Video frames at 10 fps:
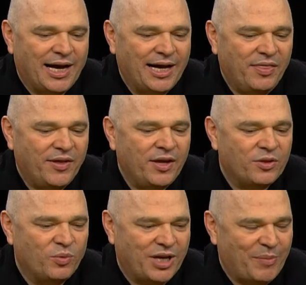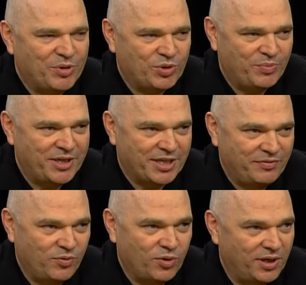I think that what happens with me is I
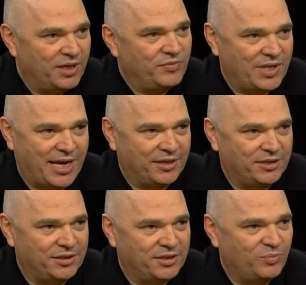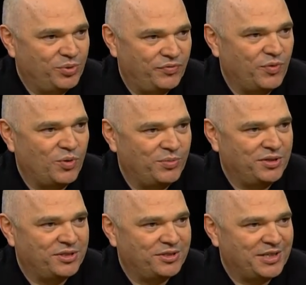fall in love with actors and
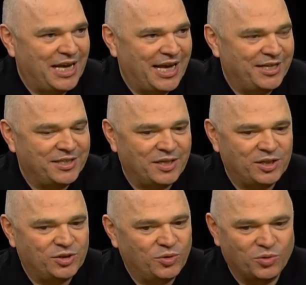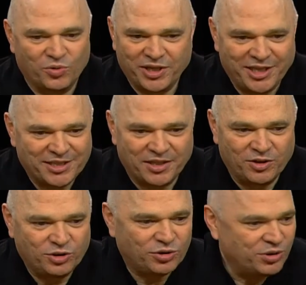performers and stories and
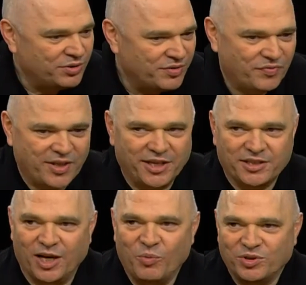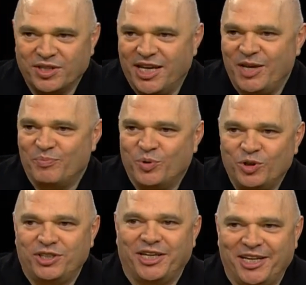the truth of things, and I want to keep
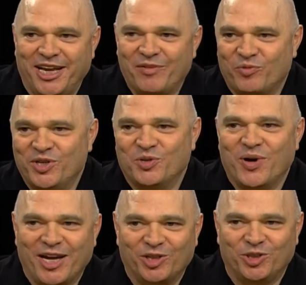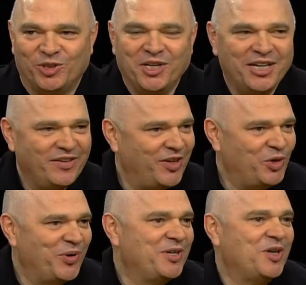pushing in every direction. And then
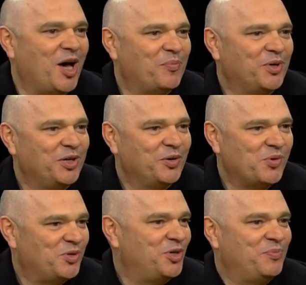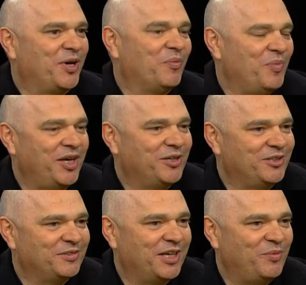you end up with too big a
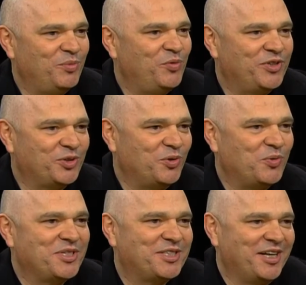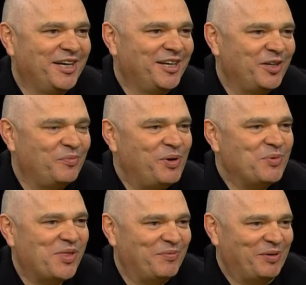meal, and movies are always... You know,
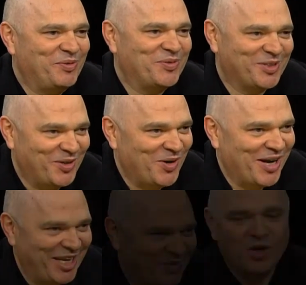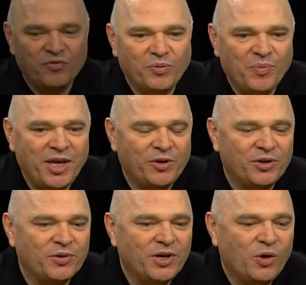people think my movies are long anyway. For me, you
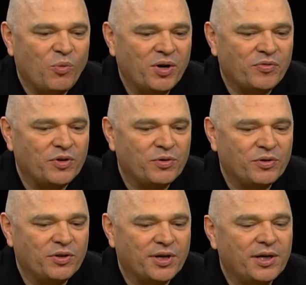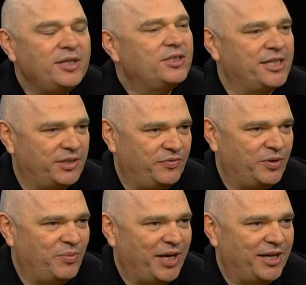know, one of the cliches of
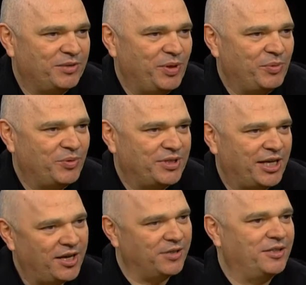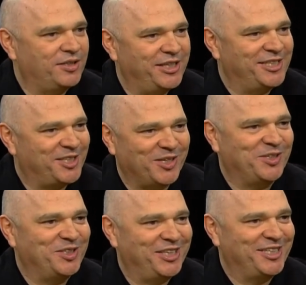filmmaking is people always say, cut to the chase, cut
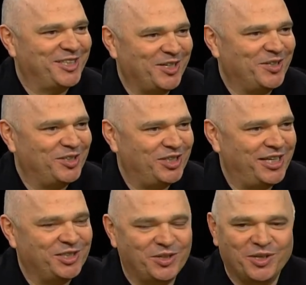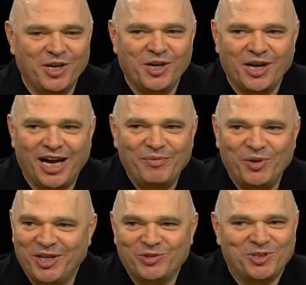to the chase, cut to the chase. And I'm
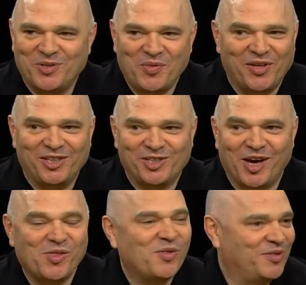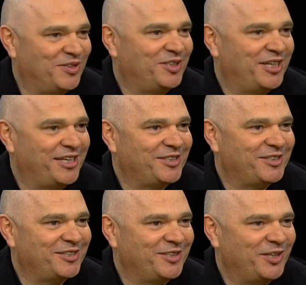only interested in things other than the
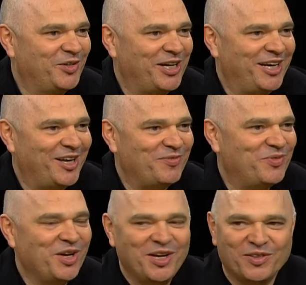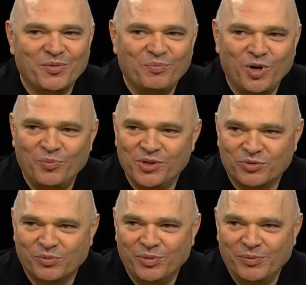chase. You know, I love the
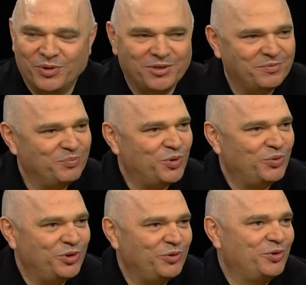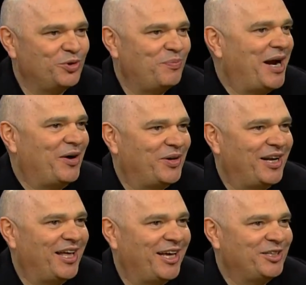moments when people are marooned or
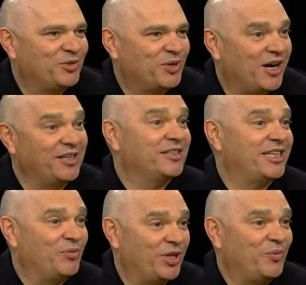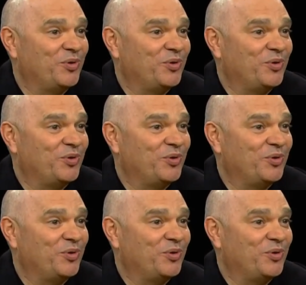paralyzed or can't say what they